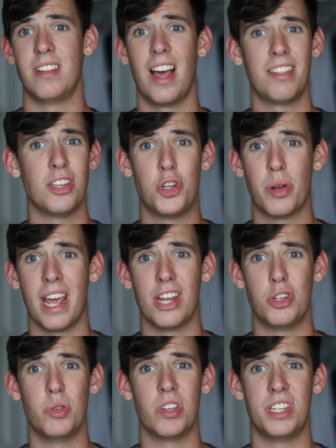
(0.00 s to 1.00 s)
Not that you
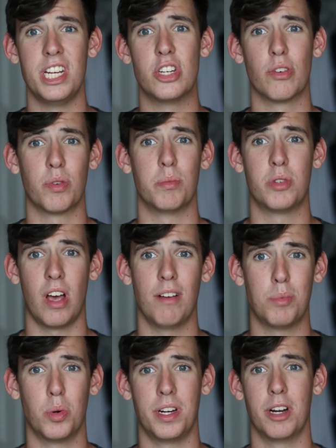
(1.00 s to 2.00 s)
can't choose a teacher from
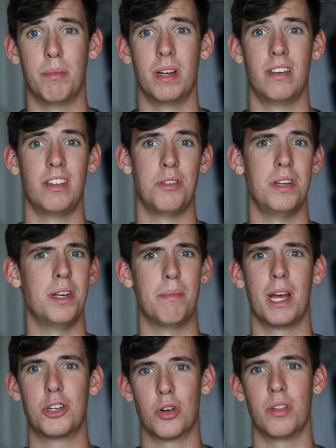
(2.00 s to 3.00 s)
sophomore year, but you need to
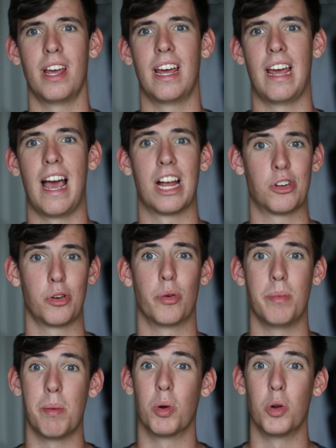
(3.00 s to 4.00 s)
make sure they actually
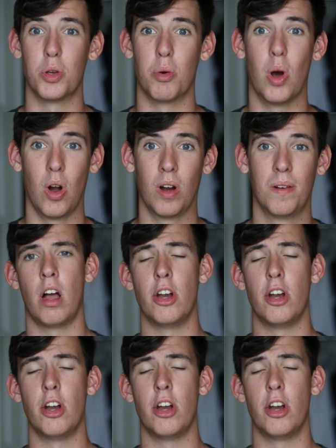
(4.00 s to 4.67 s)
remember who you are.